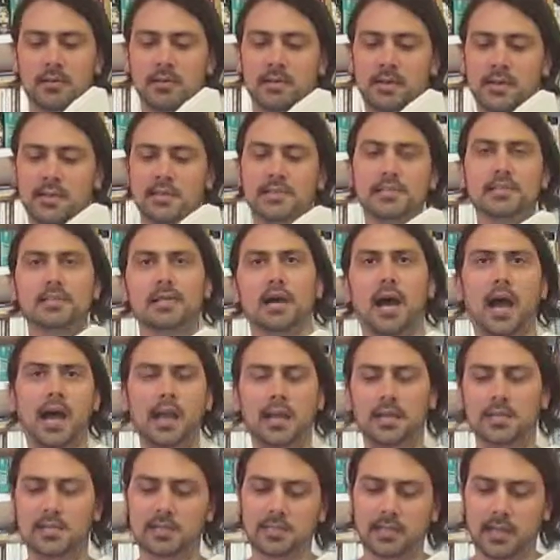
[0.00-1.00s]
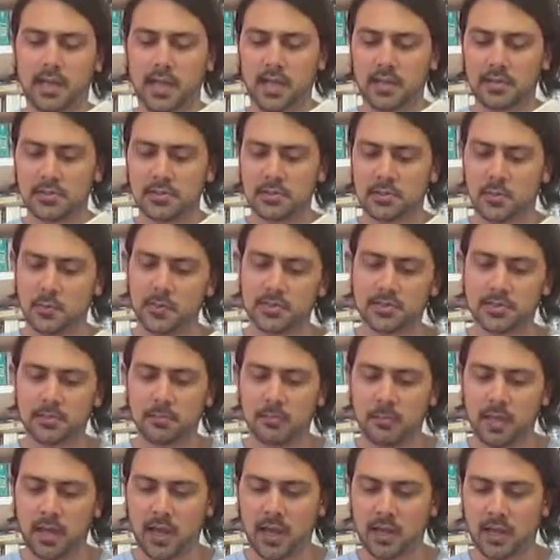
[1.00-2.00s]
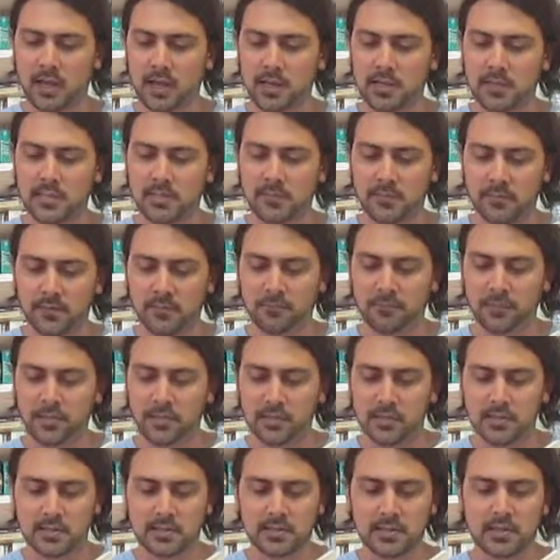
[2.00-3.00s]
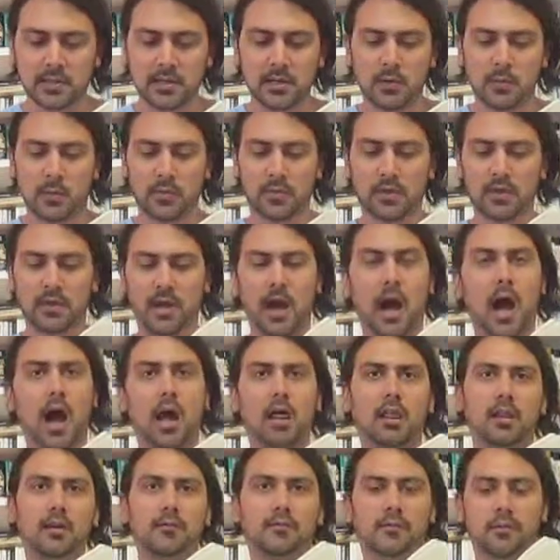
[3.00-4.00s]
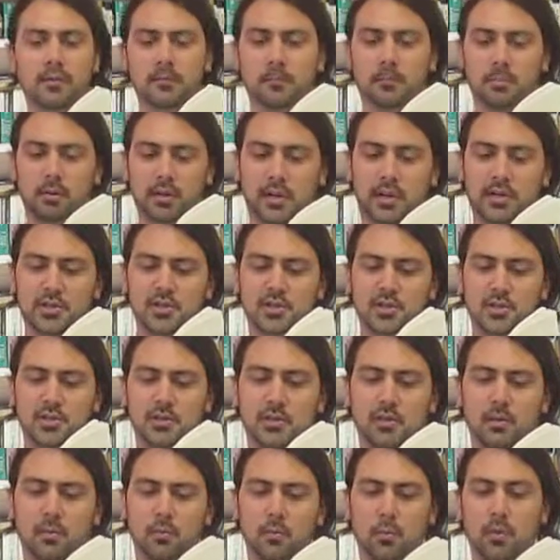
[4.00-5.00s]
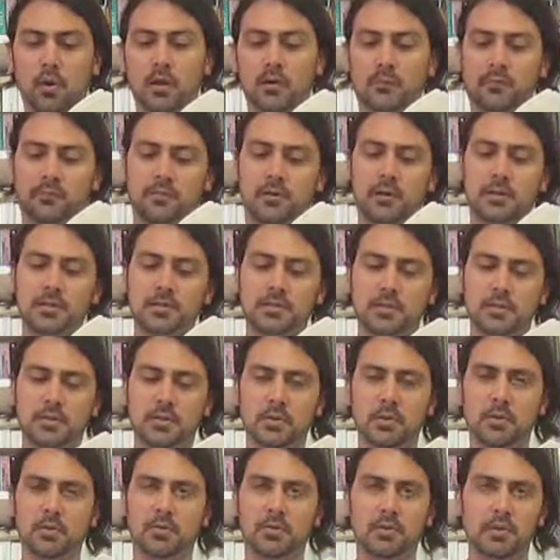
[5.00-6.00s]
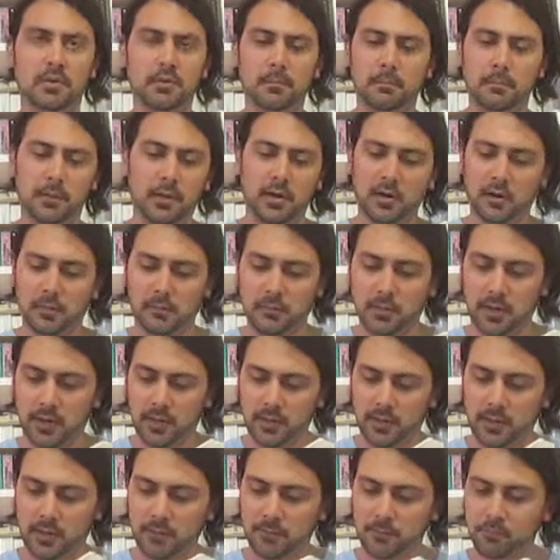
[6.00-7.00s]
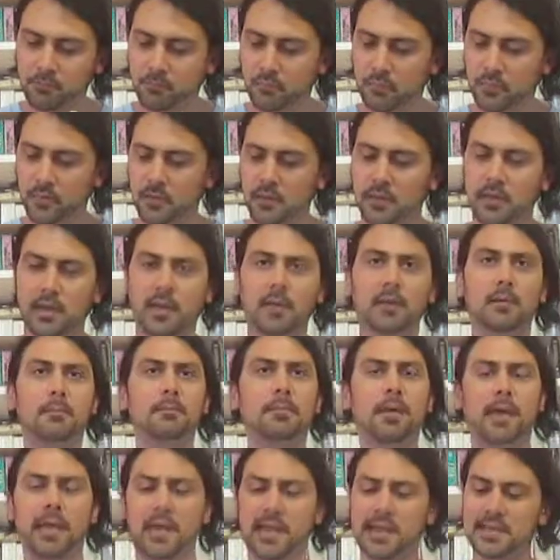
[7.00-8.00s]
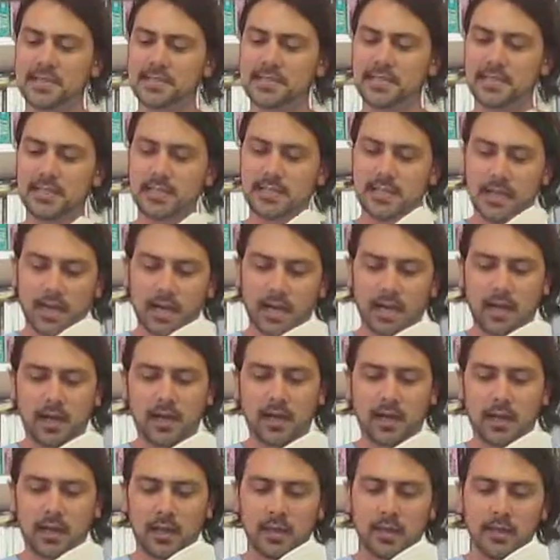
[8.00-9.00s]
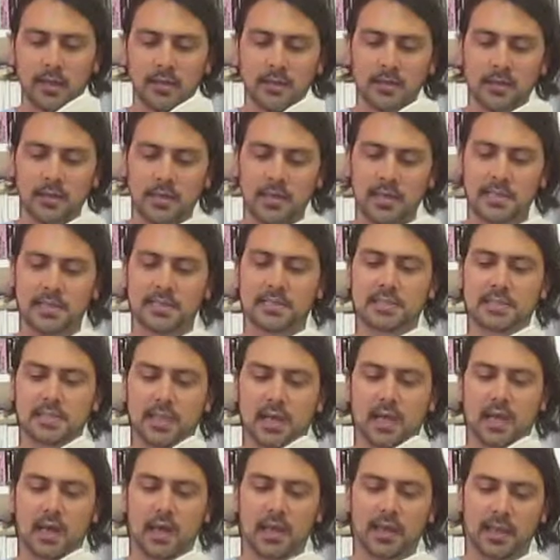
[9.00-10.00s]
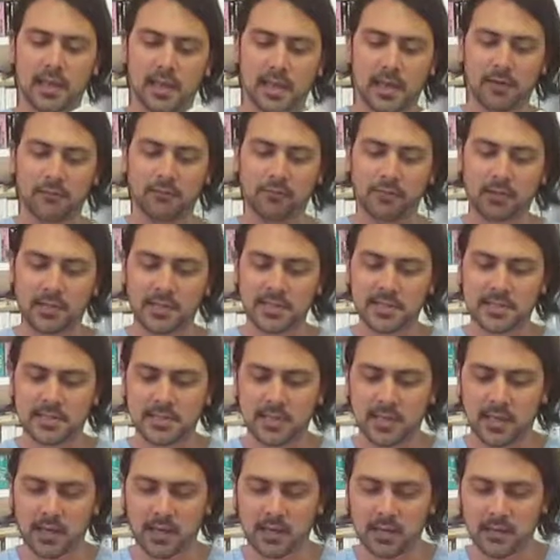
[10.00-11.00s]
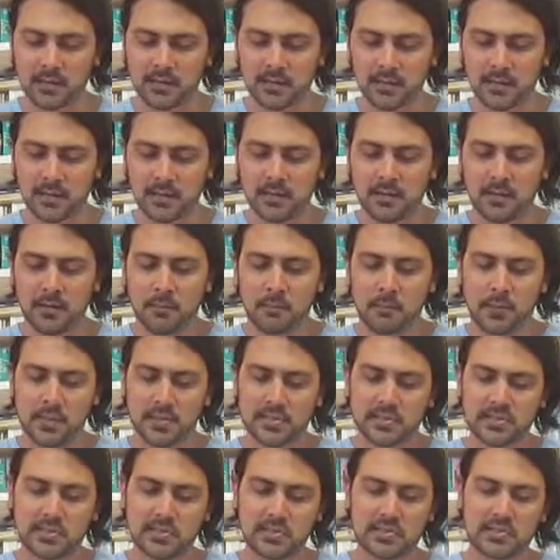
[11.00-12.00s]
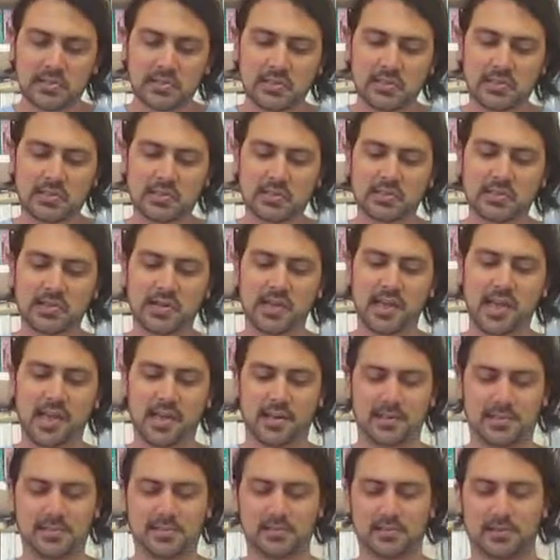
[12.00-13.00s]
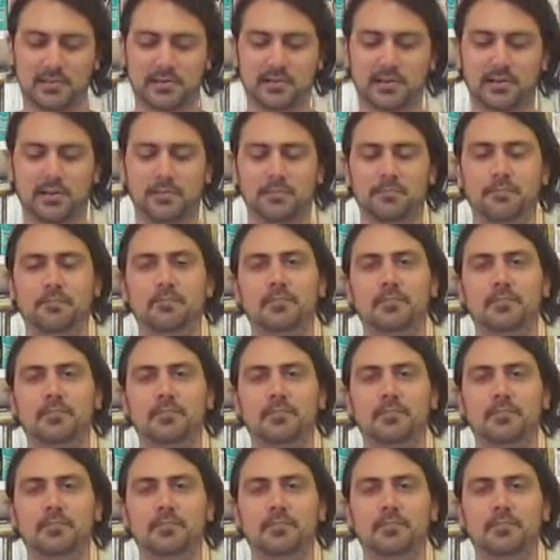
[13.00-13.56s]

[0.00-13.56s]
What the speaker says: His guidance counselor was a man in his 50s with an olive complexion, one front tooth, and a beer belly. In a paisley tie, he'd sigh heavily and say, "Mr. Hexler,